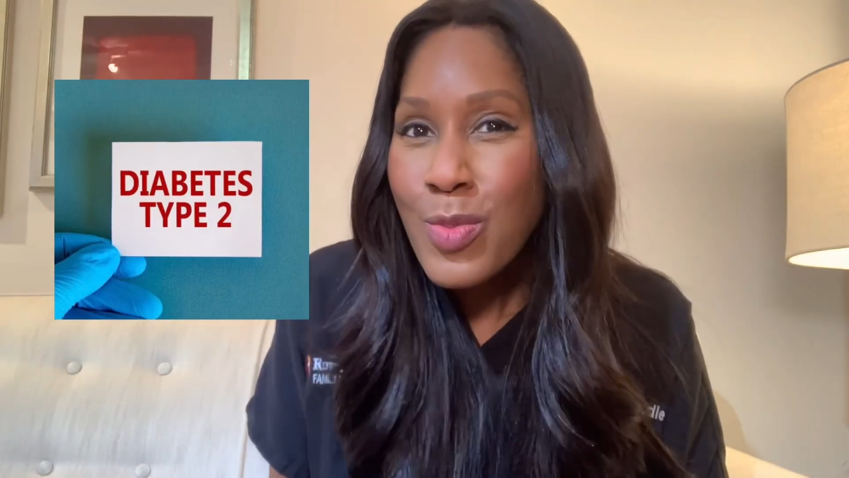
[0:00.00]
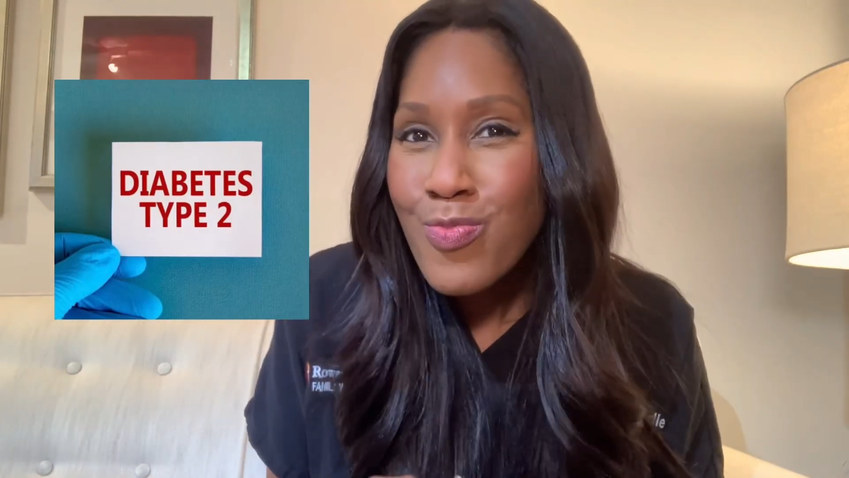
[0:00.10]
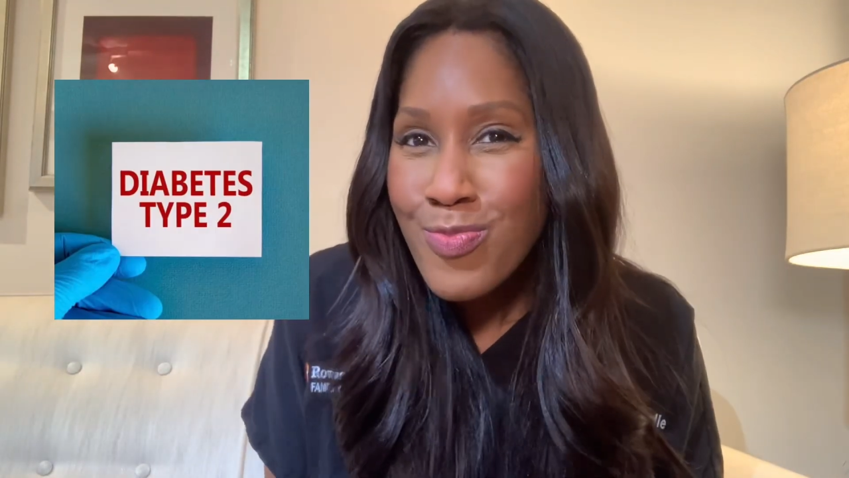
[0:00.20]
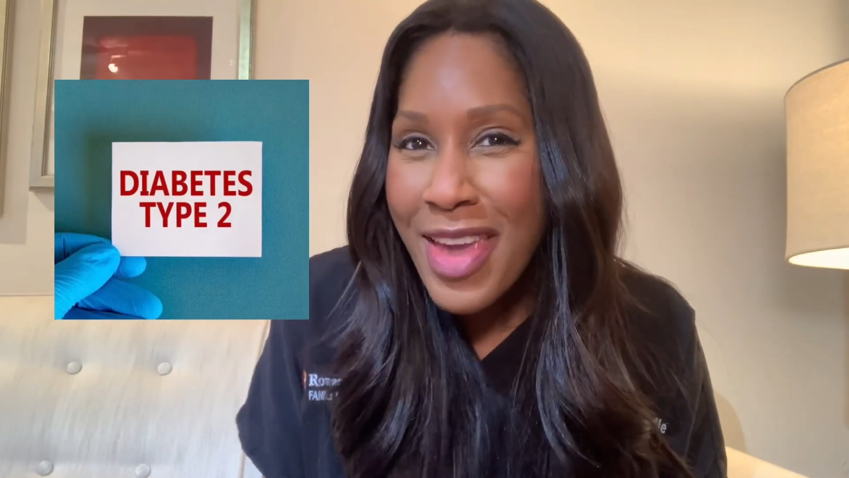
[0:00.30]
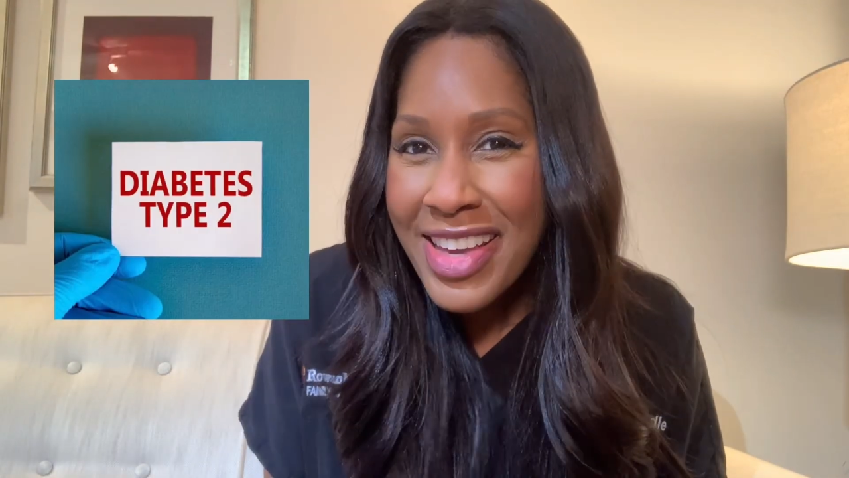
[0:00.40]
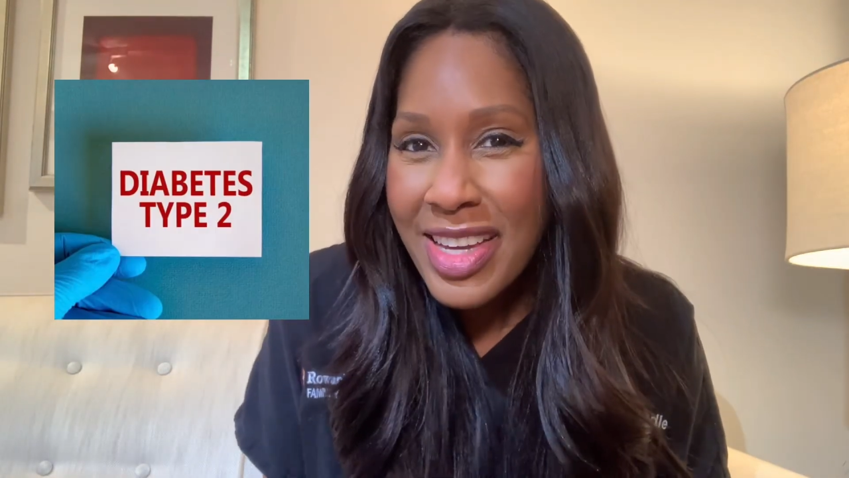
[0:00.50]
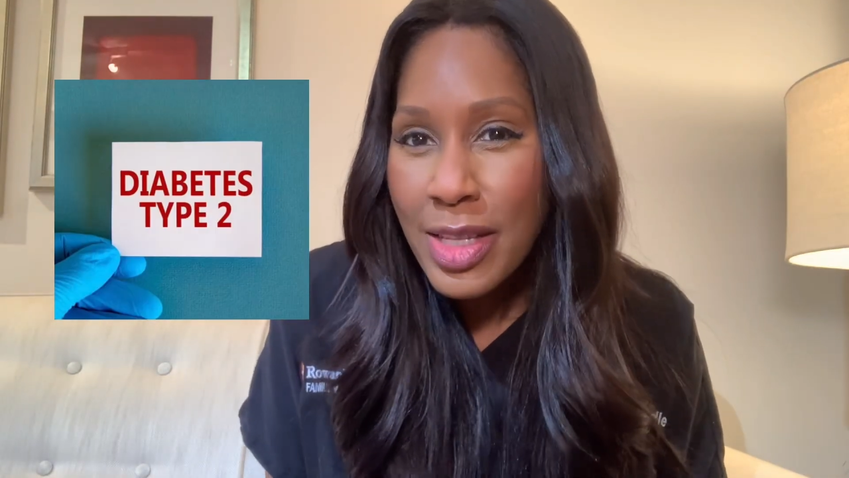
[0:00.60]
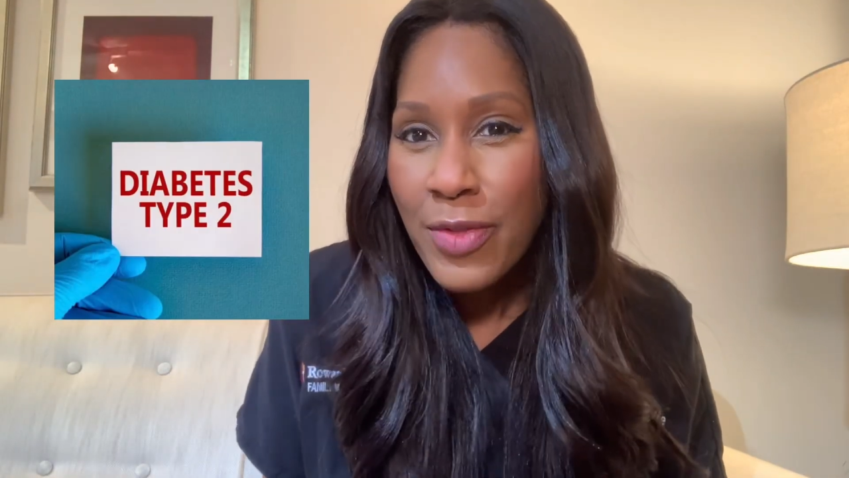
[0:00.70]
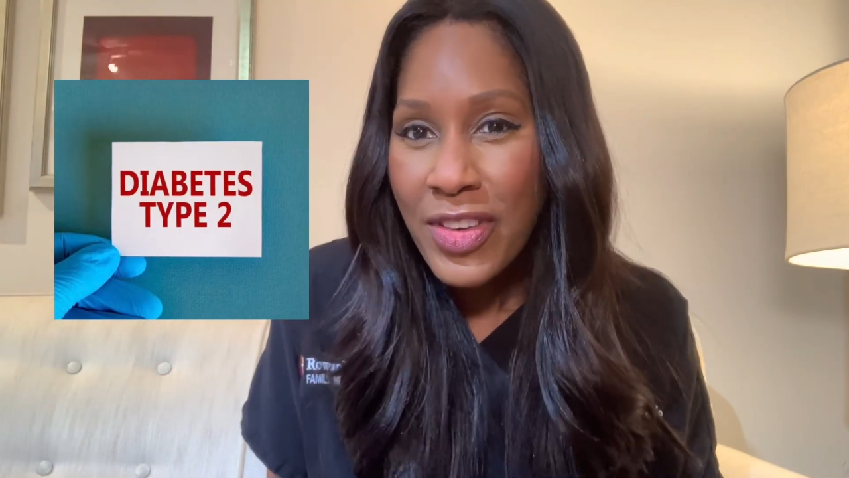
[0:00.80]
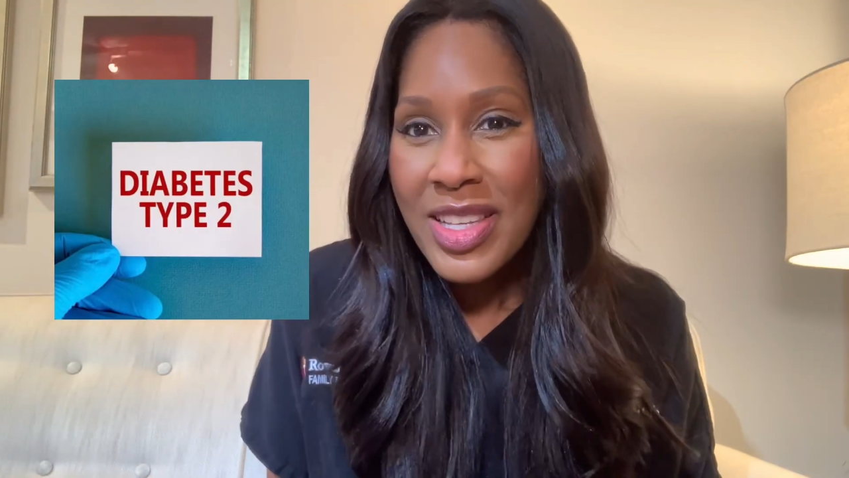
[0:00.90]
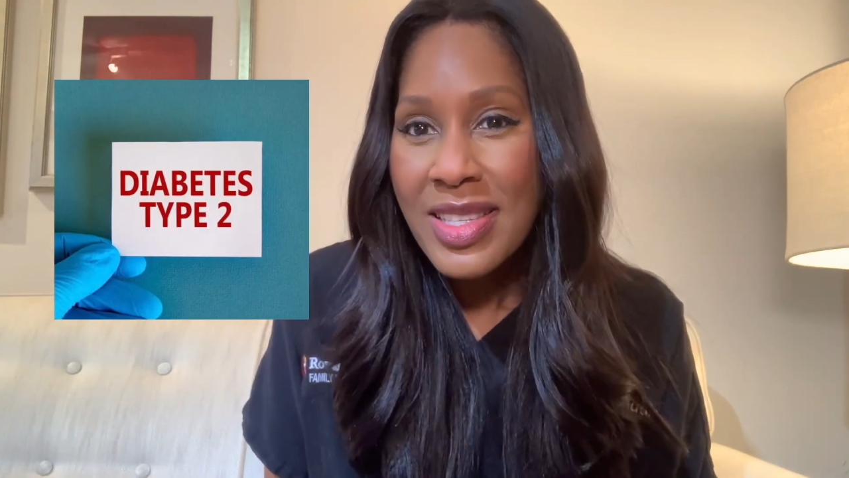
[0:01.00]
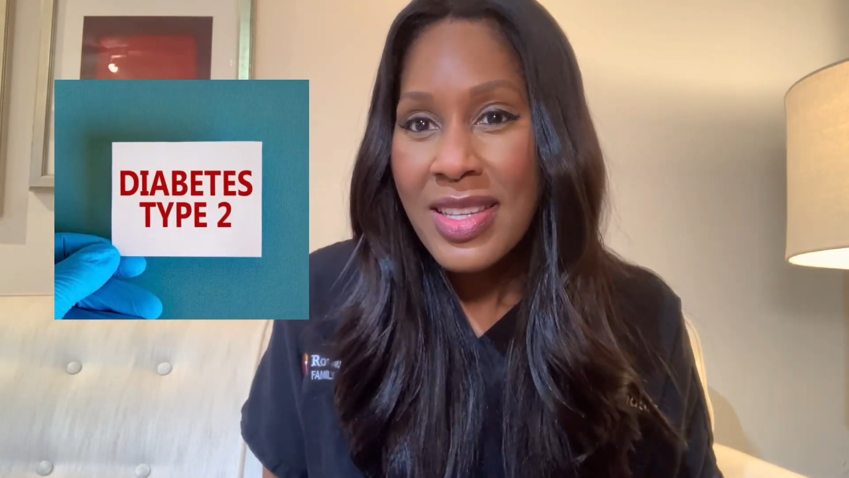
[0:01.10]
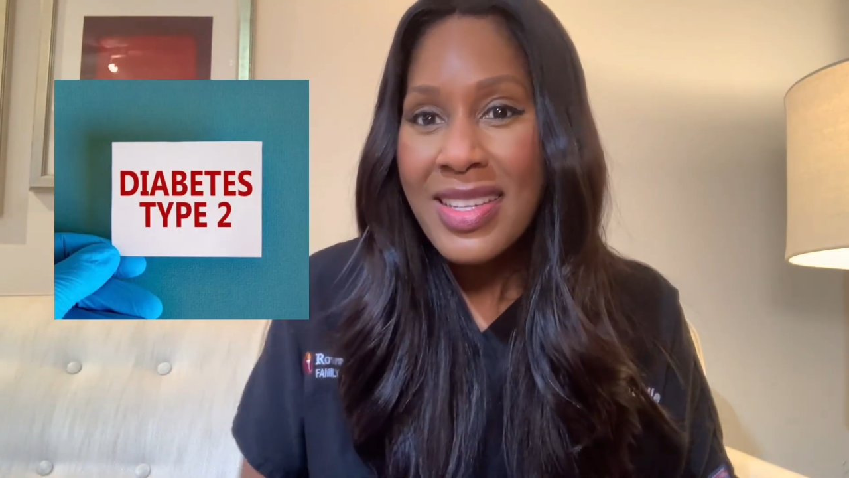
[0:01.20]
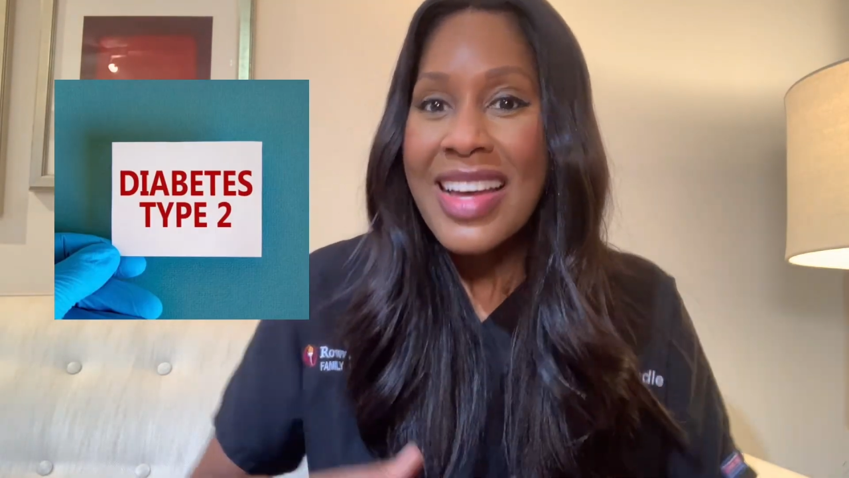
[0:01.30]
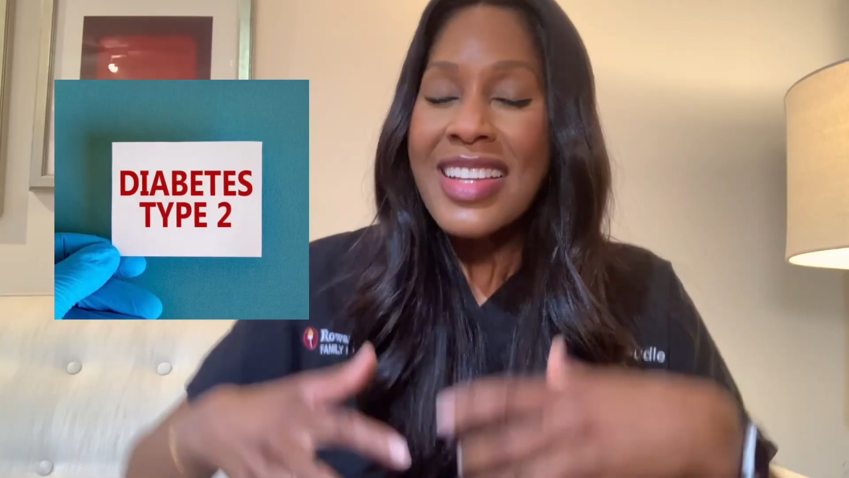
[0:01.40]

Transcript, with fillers: make enough insulin